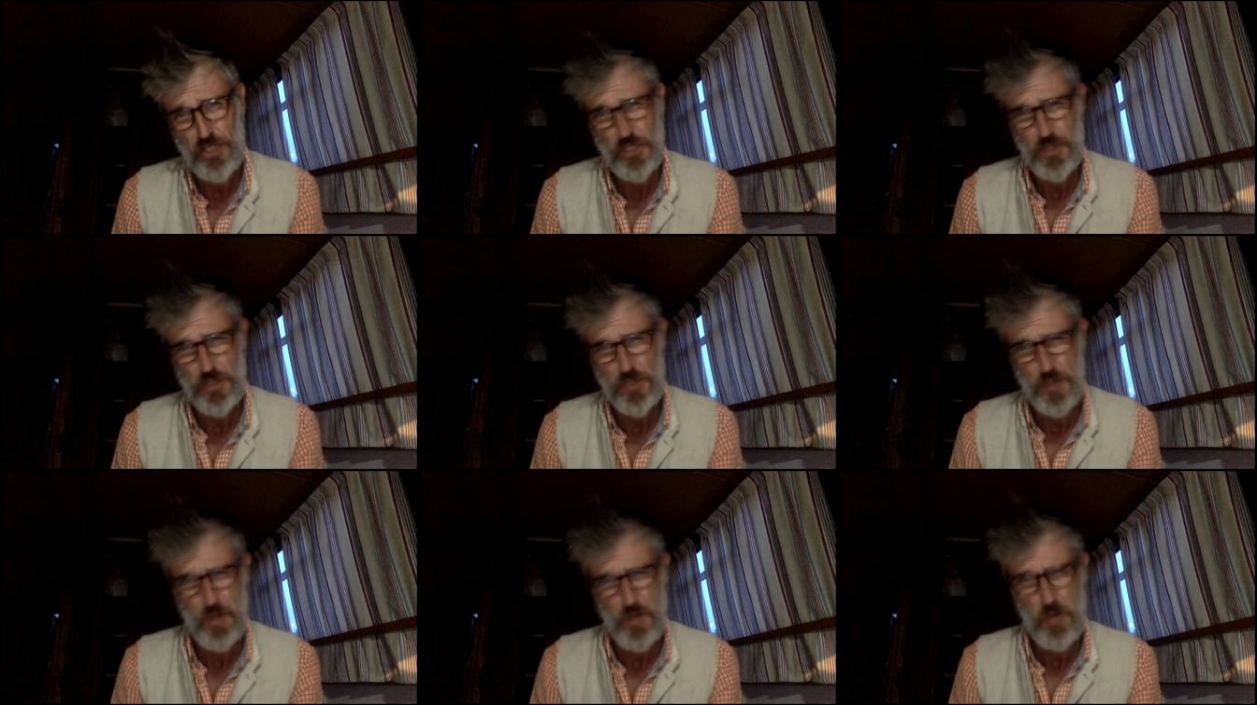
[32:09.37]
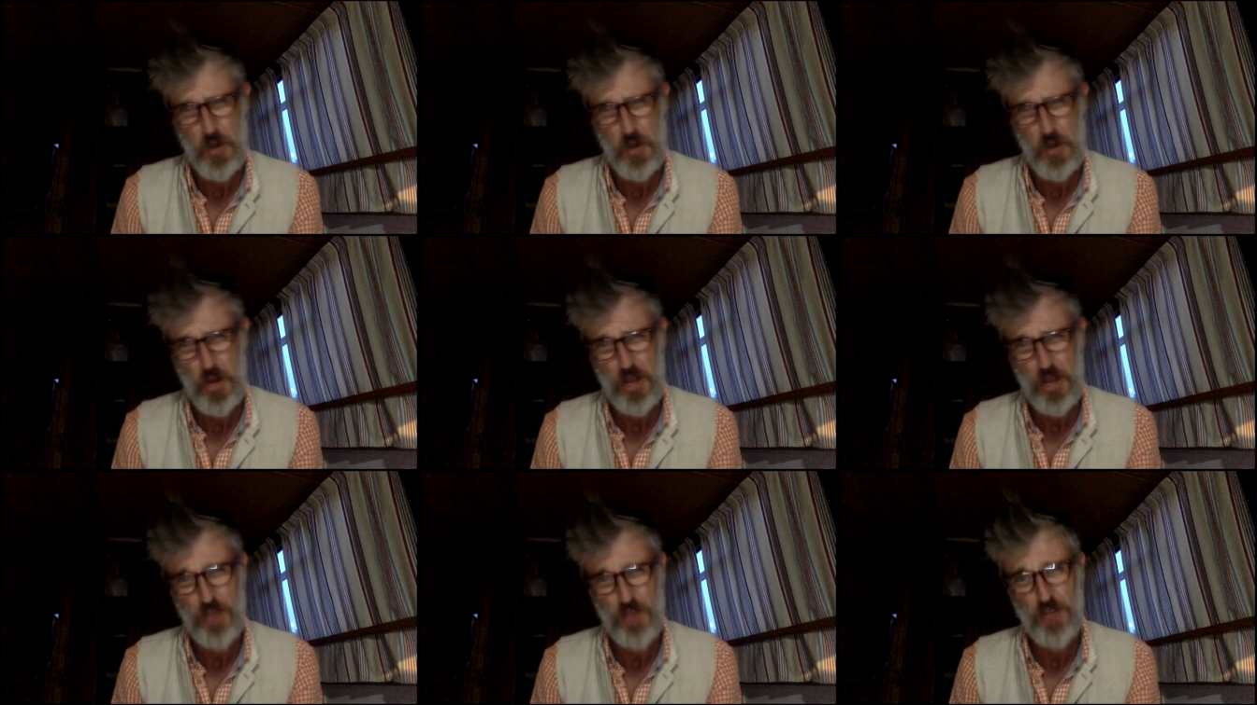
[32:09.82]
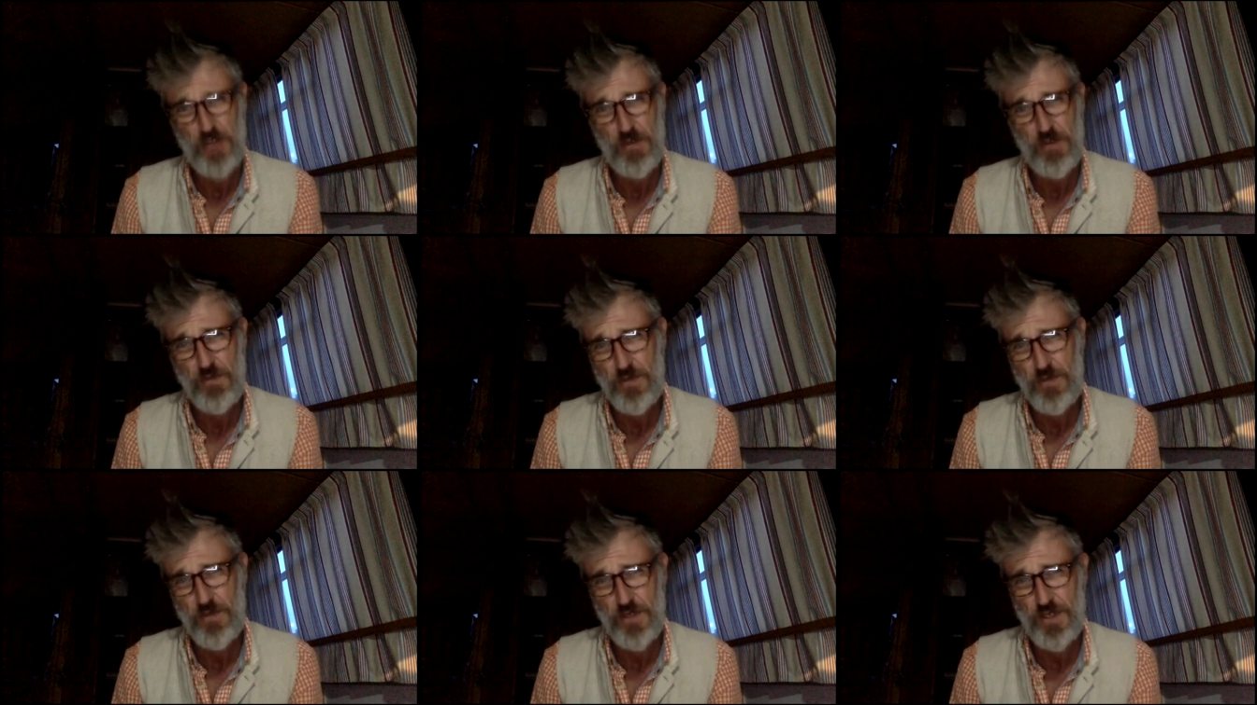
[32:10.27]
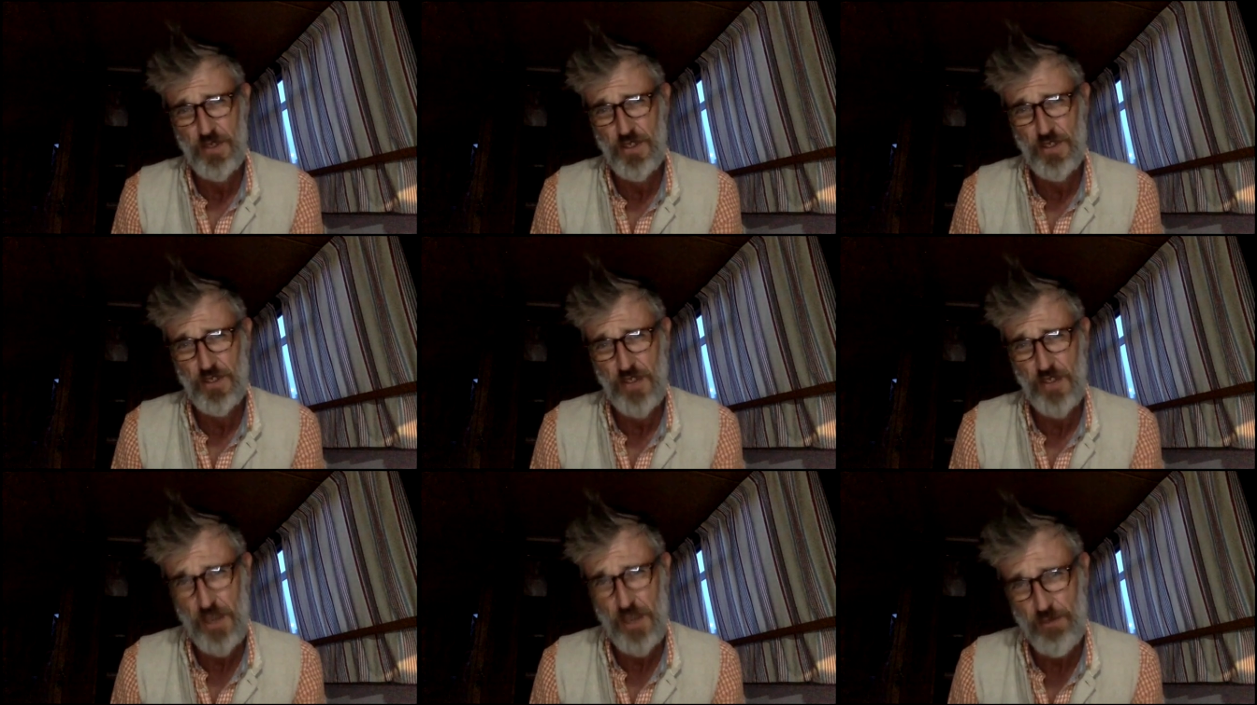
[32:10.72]
we want our sovereignty, and it's
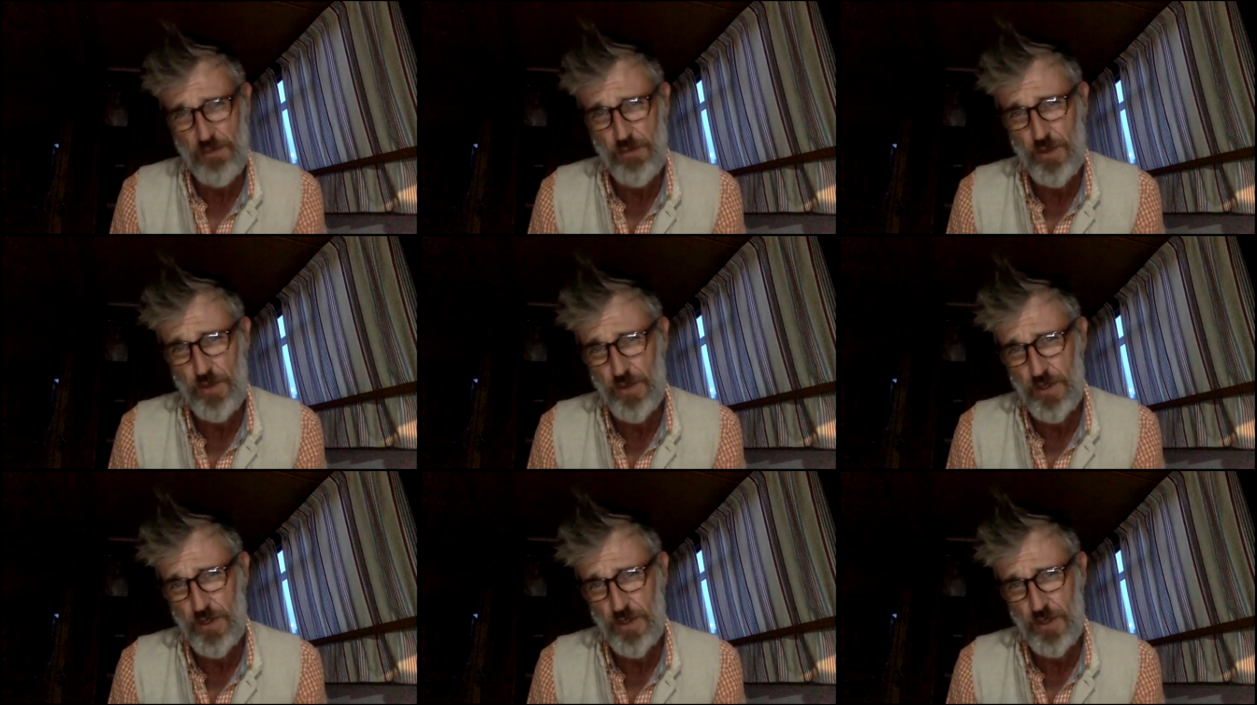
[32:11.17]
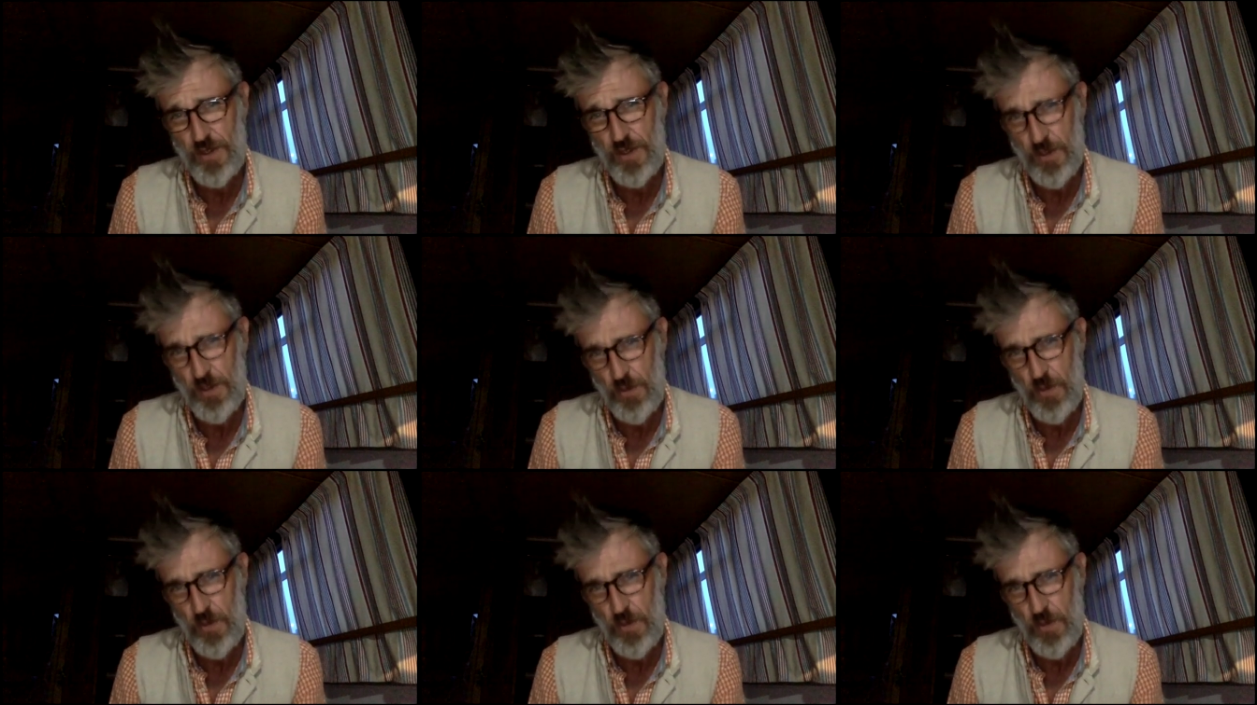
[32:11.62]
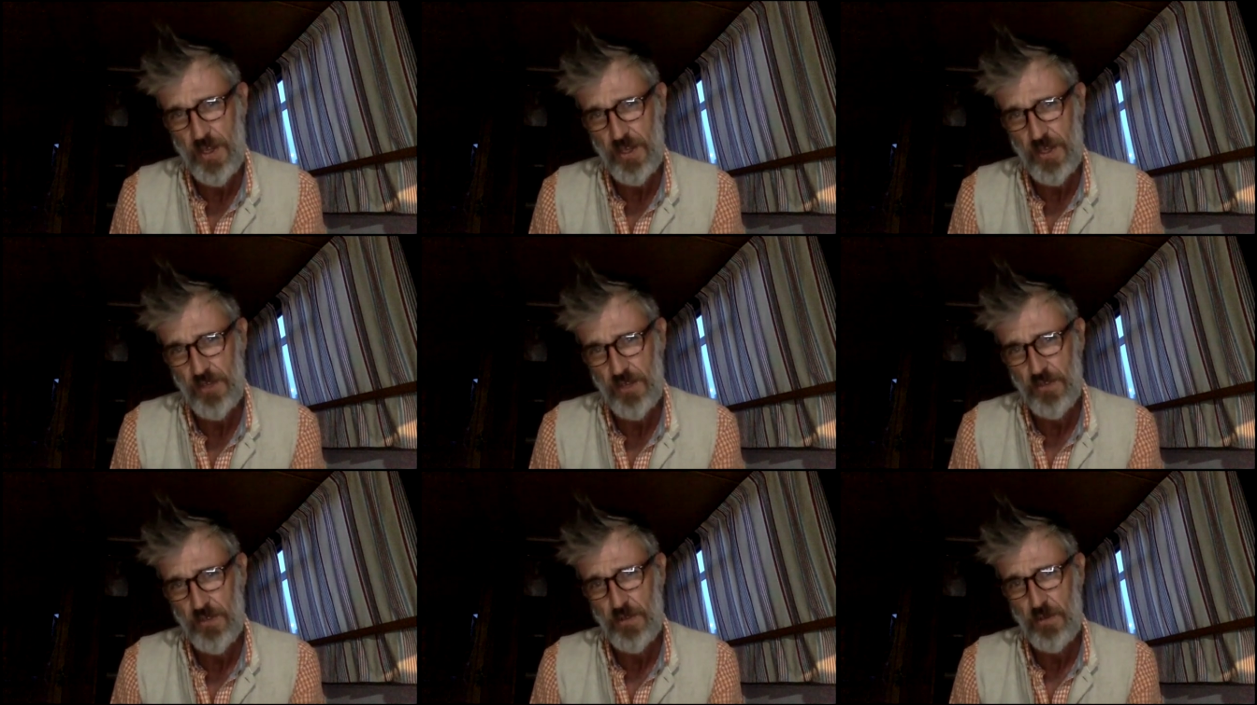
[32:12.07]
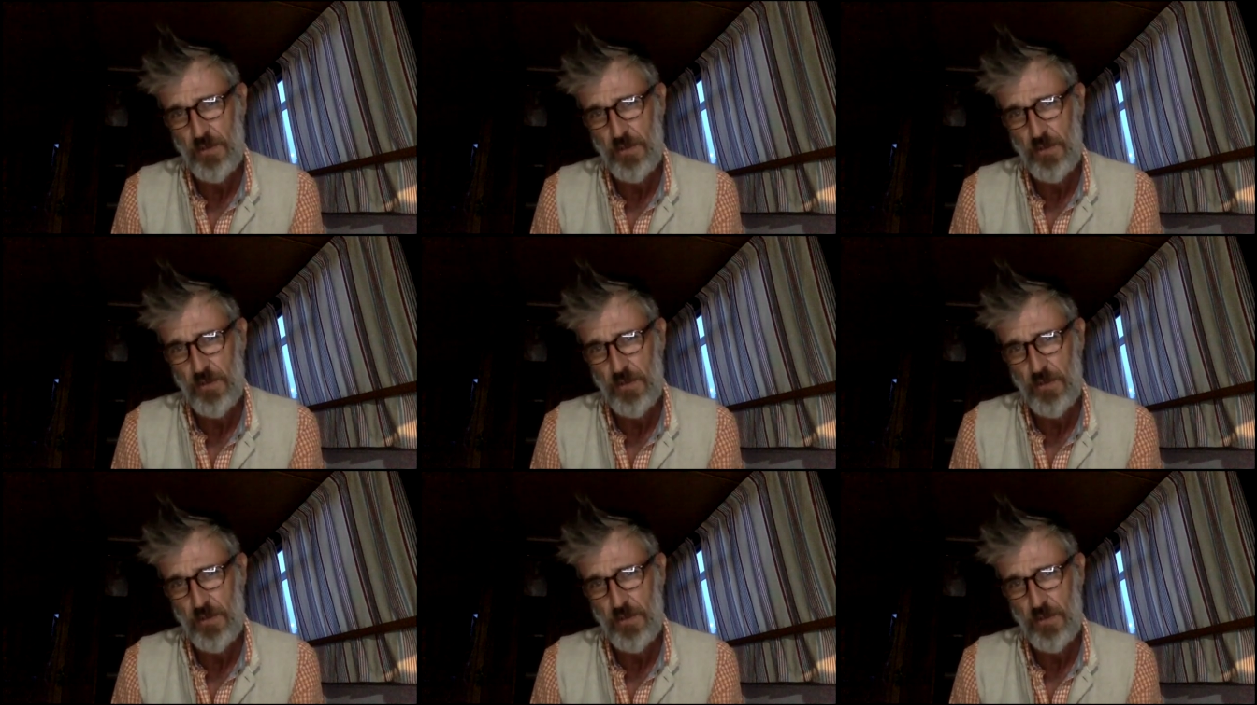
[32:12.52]
everything they're walking into,